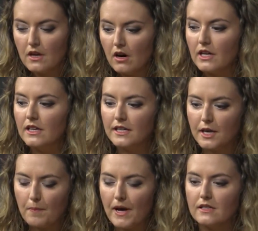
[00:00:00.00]
linear
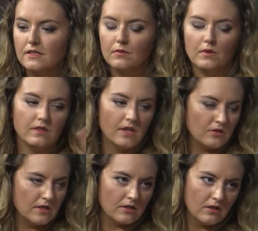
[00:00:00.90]
pattern with
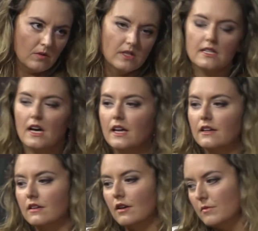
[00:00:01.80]
heterosexual on one side
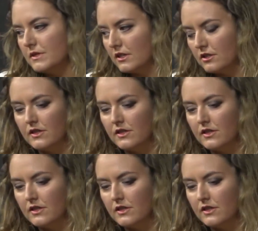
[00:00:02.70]
and homosexual on